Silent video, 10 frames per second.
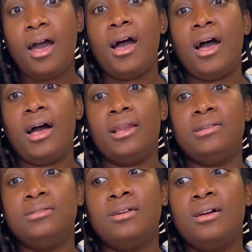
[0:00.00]

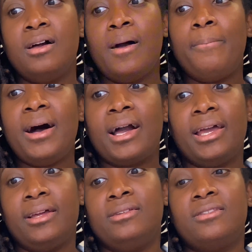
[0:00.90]
and
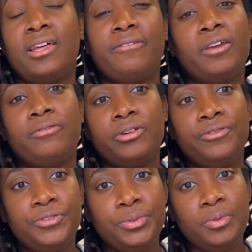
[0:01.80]
packing their favorite
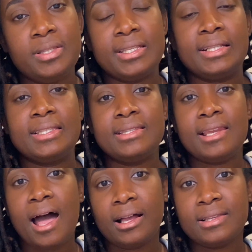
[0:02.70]
foods and
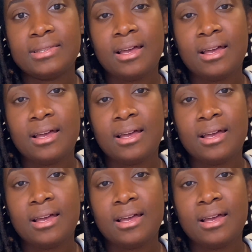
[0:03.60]
snacks,